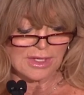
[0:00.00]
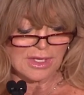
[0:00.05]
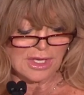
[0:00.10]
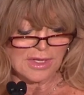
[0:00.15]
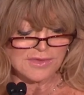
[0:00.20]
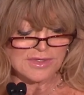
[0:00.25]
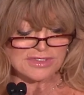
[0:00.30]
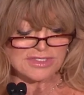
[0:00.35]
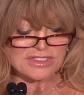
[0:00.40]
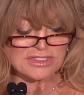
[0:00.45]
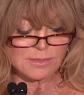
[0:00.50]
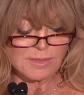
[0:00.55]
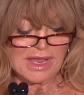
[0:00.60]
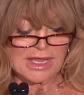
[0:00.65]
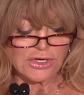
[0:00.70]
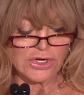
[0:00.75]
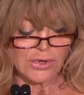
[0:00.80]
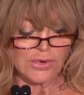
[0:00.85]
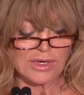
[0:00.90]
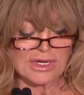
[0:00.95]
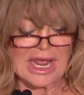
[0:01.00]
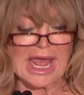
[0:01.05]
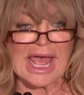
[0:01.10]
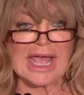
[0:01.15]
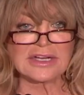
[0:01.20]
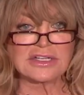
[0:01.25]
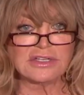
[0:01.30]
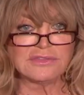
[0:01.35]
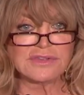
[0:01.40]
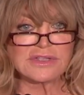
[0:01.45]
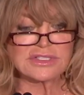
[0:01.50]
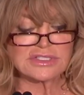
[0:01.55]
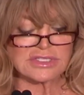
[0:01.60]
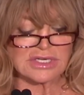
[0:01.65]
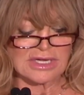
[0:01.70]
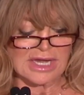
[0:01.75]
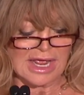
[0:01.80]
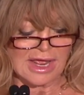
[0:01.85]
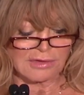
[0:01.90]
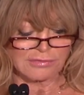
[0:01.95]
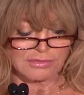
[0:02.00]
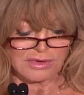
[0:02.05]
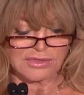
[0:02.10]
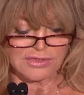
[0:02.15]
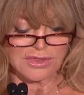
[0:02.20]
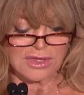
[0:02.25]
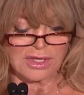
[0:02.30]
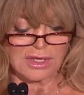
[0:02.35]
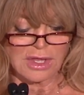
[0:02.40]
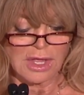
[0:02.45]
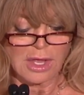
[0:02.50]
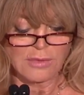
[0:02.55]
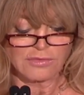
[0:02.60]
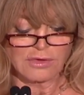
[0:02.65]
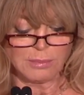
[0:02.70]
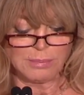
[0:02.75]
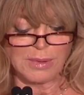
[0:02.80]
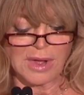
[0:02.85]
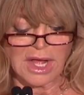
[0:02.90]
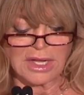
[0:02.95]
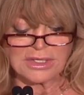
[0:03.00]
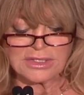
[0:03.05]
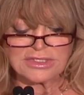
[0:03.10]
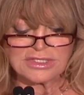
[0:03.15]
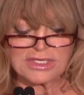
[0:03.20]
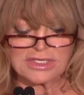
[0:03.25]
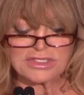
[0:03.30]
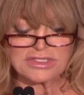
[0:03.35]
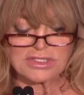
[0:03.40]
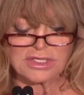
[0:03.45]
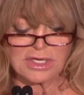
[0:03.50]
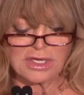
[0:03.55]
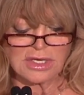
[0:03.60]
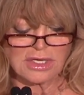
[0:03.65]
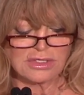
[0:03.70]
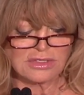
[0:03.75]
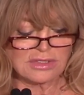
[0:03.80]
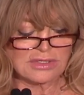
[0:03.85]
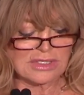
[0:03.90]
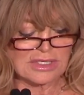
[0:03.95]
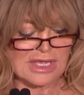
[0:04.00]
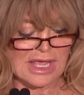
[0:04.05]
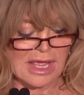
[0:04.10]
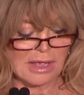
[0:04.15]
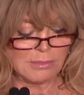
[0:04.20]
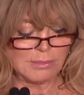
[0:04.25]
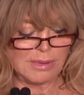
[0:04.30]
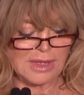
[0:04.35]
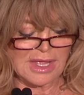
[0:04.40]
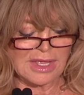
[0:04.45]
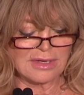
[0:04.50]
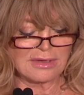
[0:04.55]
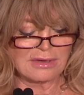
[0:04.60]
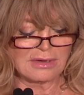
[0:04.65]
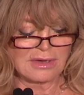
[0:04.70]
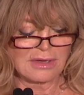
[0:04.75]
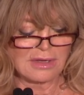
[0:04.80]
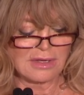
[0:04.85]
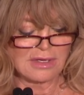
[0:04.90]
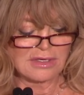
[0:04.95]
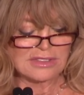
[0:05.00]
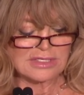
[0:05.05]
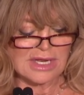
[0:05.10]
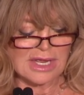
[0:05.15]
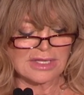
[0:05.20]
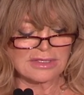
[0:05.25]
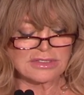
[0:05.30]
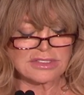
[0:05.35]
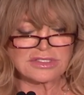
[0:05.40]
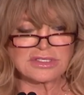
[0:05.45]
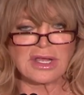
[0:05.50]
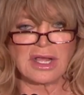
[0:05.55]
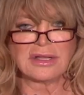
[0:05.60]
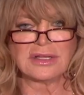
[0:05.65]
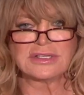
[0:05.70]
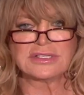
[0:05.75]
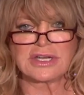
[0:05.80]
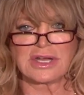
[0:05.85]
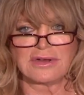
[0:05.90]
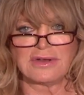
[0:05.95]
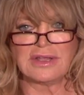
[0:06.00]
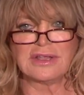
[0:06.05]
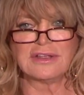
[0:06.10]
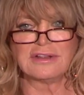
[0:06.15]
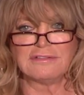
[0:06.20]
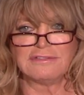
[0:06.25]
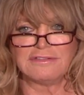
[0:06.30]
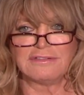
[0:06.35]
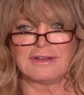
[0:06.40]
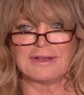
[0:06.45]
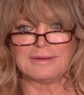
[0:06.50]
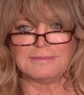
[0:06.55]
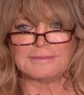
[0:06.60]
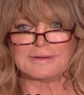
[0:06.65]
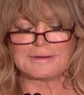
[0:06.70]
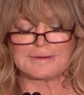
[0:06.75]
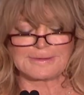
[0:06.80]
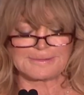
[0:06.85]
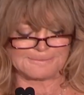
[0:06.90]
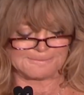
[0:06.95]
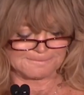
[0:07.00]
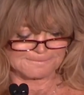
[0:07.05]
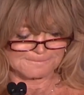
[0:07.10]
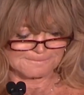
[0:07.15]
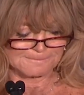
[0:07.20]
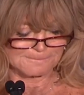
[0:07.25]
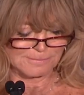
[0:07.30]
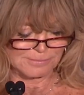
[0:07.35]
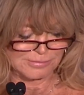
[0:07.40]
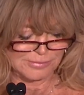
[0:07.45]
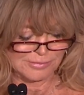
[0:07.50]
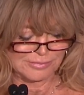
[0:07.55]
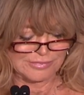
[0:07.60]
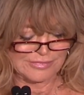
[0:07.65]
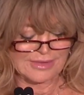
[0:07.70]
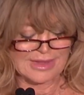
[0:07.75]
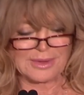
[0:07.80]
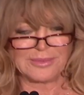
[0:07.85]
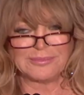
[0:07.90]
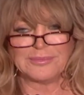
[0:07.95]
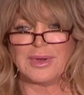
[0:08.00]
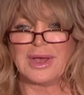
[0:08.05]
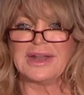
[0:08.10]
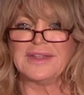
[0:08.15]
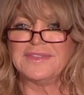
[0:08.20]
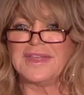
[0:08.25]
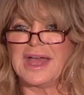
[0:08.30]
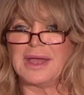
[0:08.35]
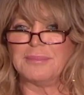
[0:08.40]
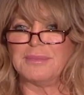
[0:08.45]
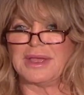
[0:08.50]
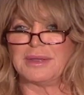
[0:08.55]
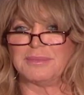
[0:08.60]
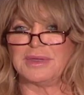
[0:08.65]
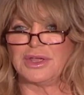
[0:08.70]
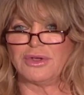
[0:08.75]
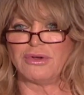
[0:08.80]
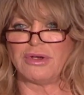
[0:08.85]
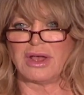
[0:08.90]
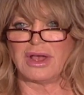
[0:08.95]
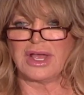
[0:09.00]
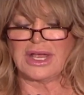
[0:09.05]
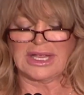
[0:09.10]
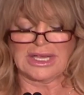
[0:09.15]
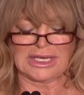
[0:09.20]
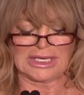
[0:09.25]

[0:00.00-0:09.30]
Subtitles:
This has made her an activist in everything, from politics to the campaign to end solitary confinement. Why did that make me cry?